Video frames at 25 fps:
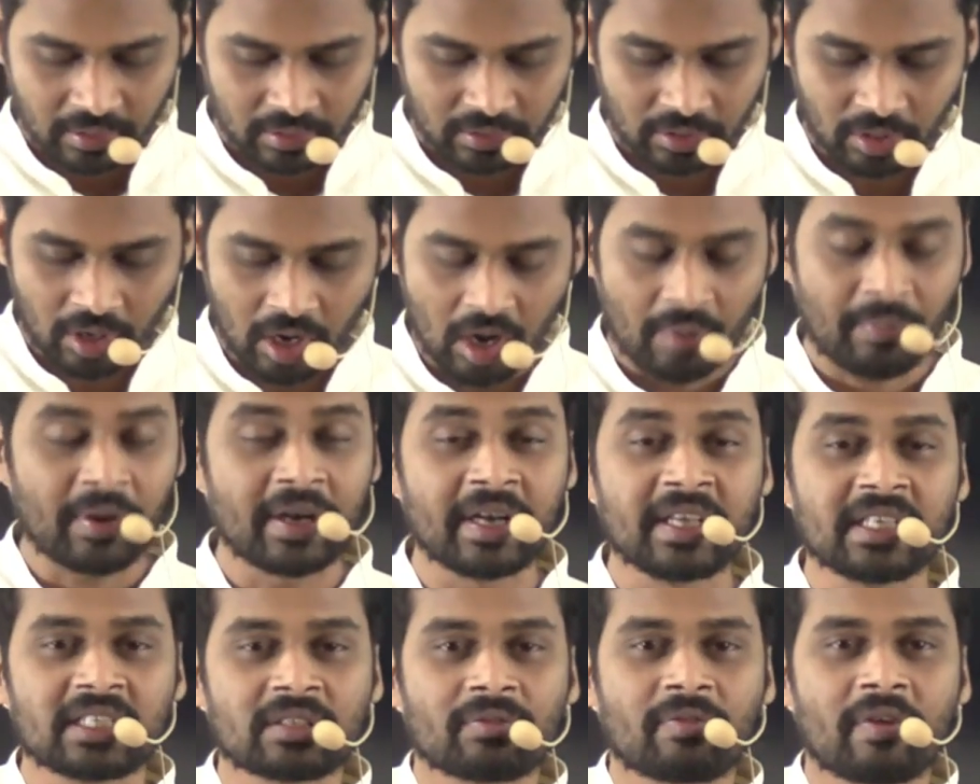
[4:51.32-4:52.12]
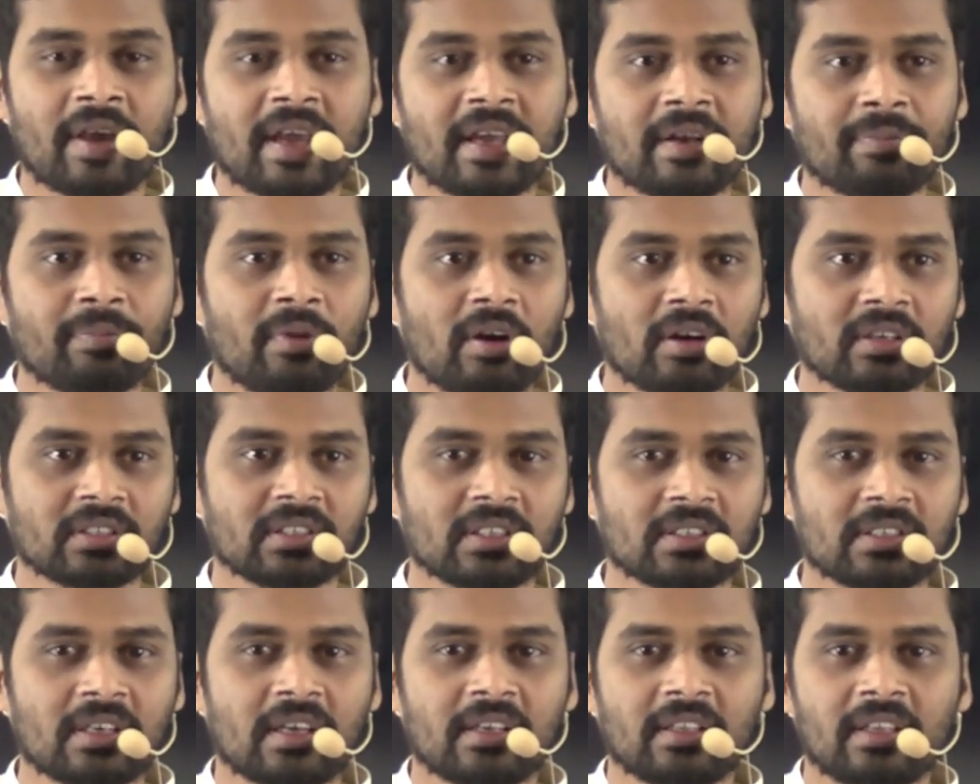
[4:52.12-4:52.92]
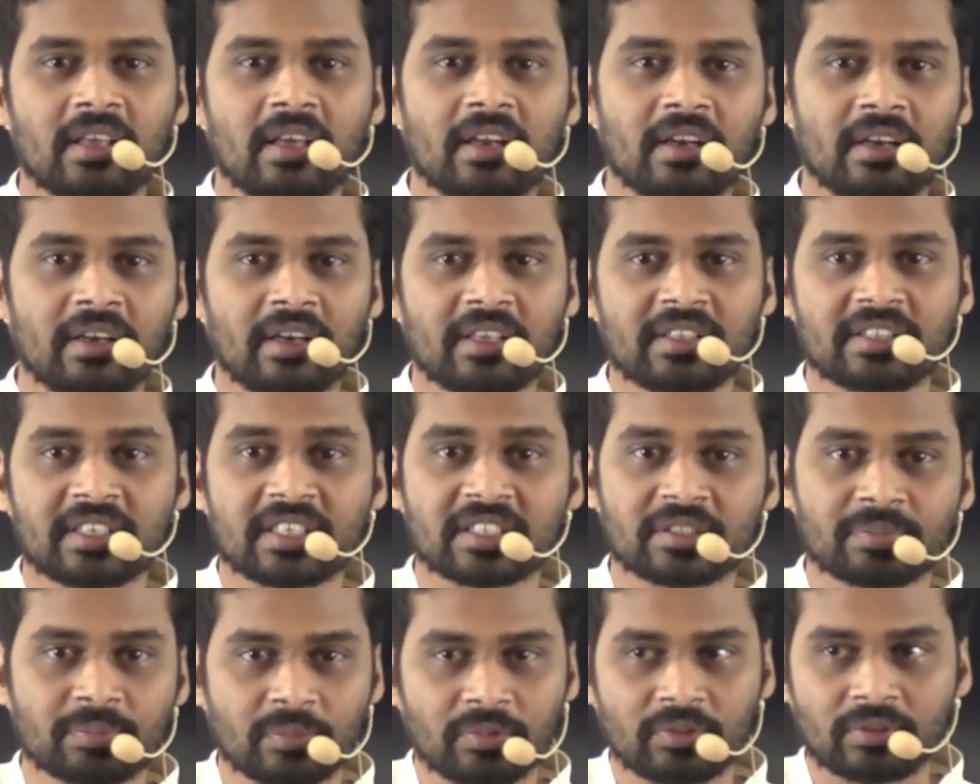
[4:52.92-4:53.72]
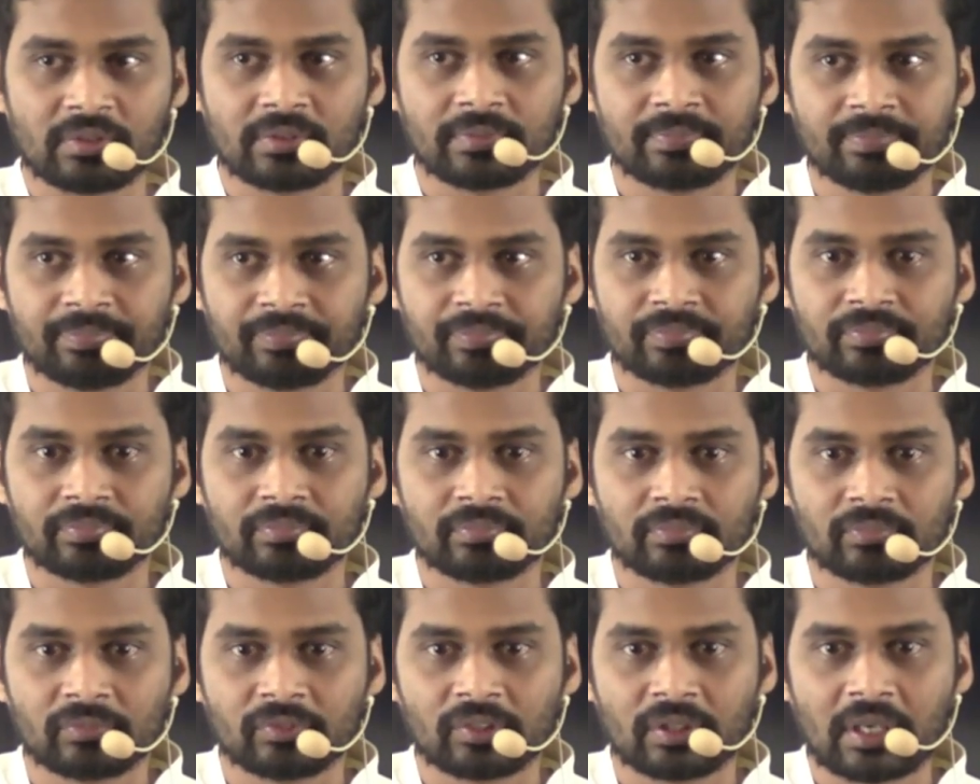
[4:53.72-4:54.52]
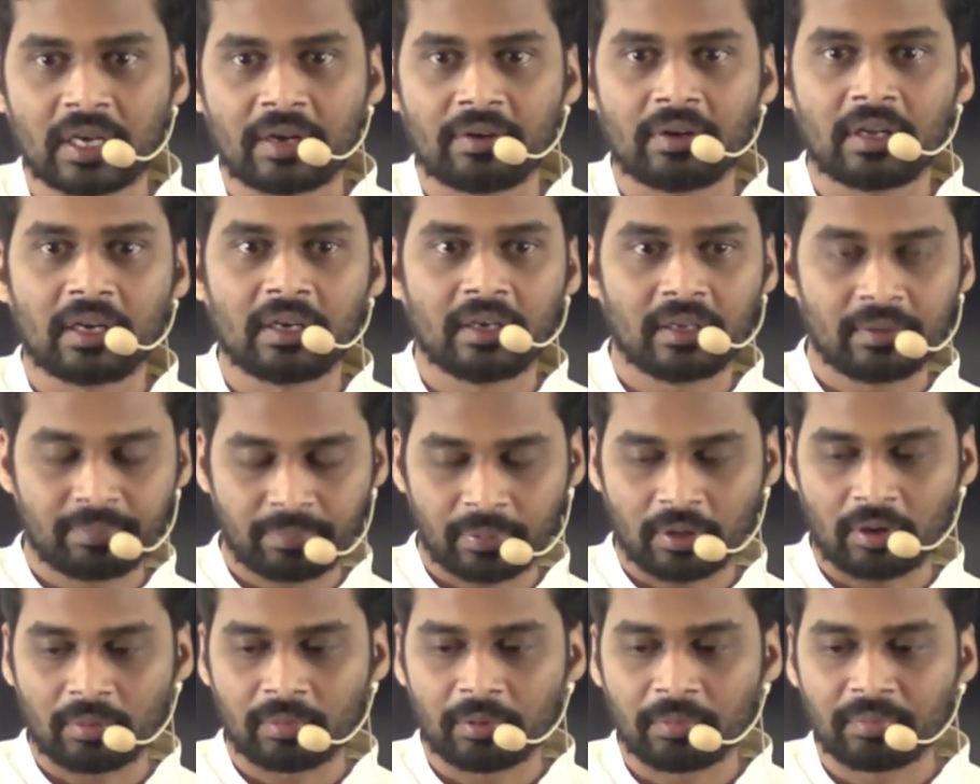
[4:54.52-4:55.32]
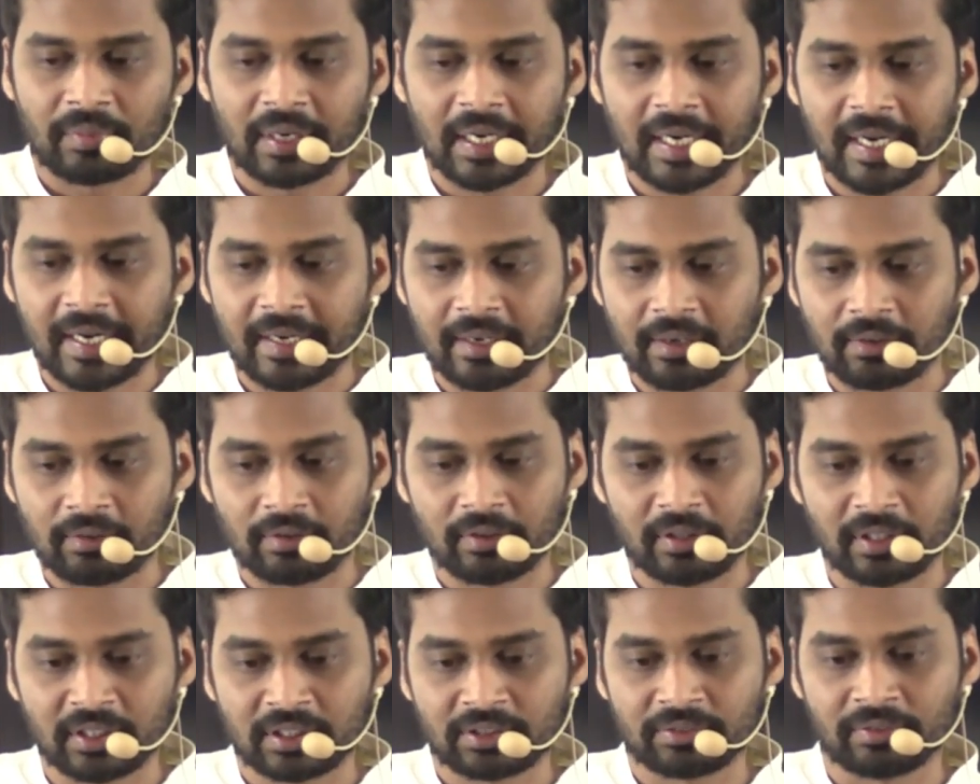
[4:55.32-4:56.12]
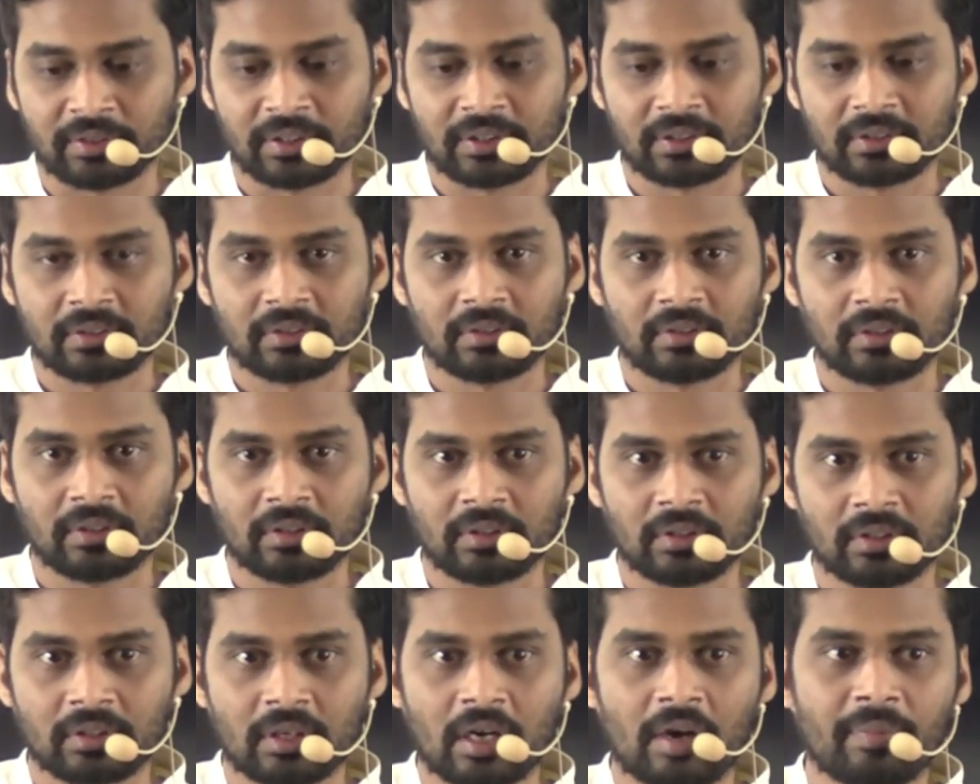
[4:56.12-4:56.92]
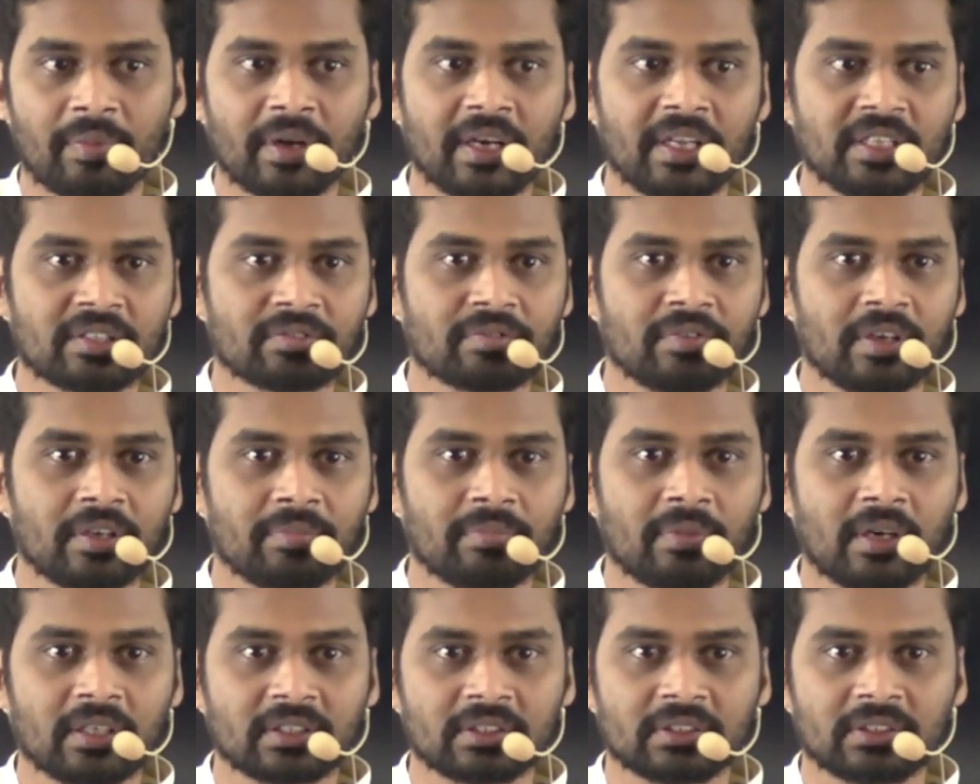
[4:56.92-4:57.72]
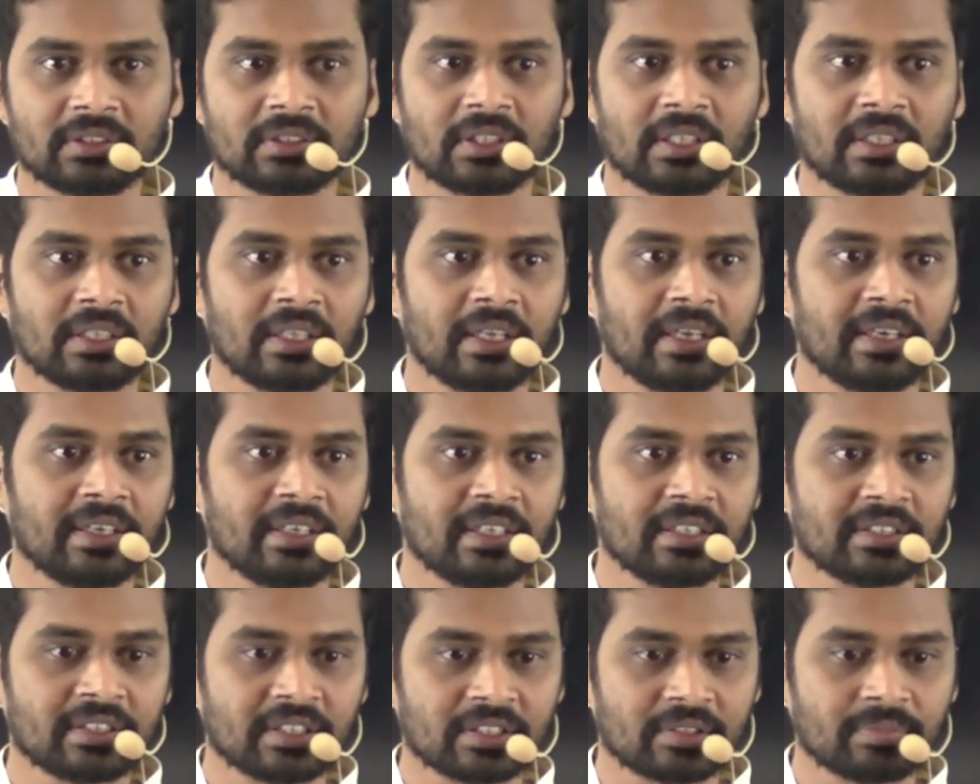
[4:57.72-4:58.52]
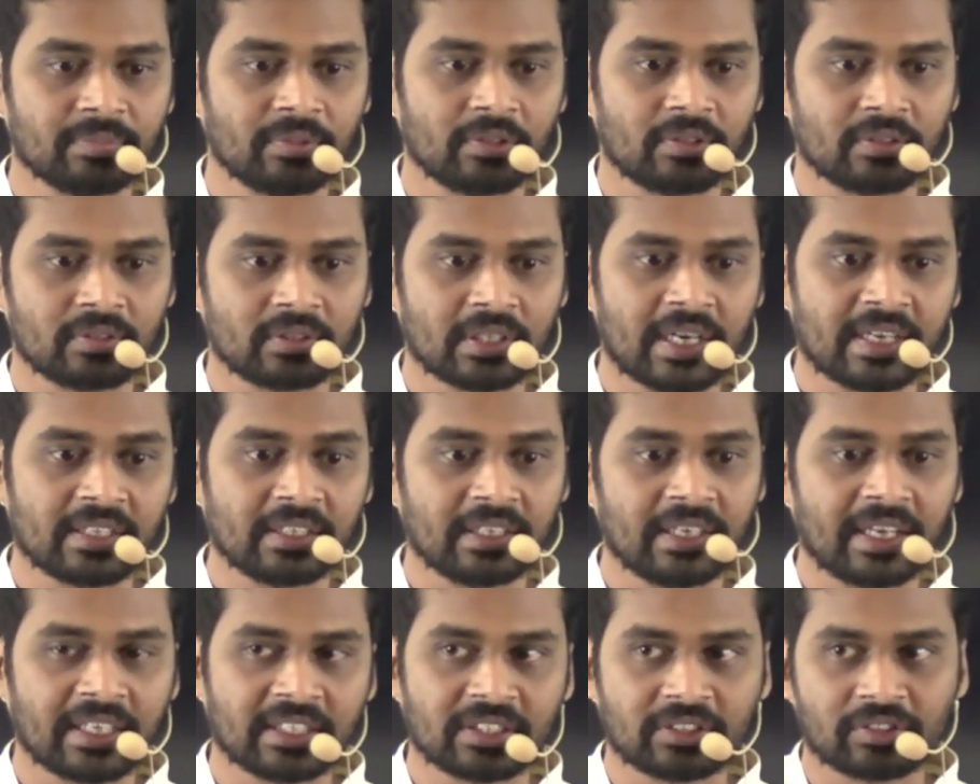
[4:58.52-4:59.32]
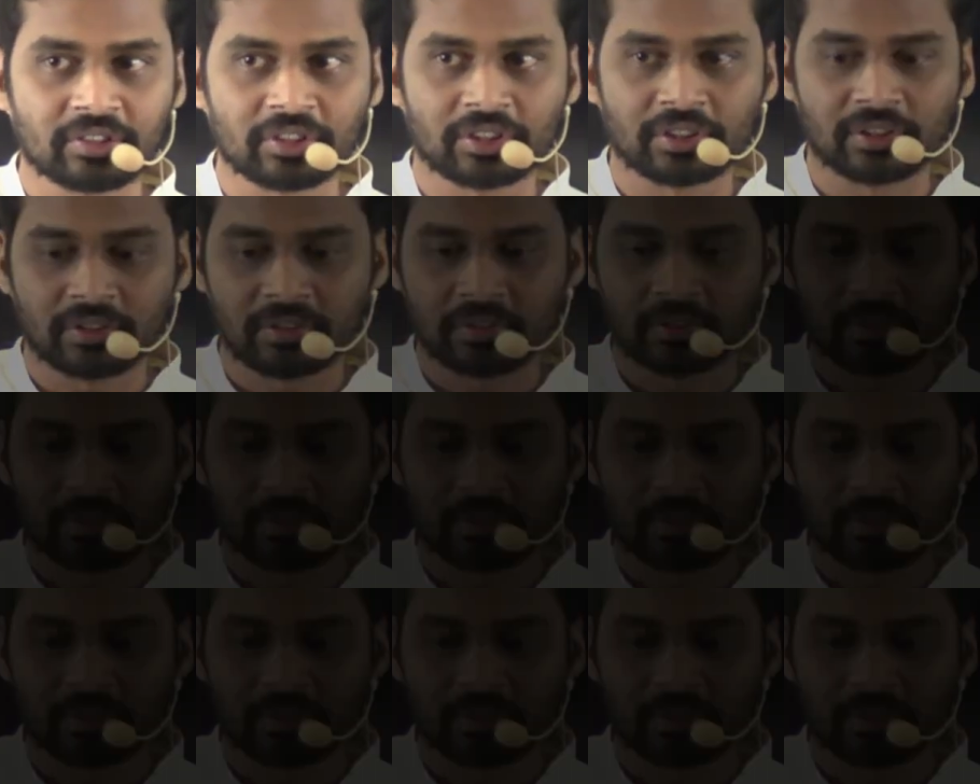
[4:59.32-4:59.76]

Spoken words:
so how many square boxes are there in a chessboard? I have done a problem related to this one. How many square boxes are there in a chessboard? Write the next question.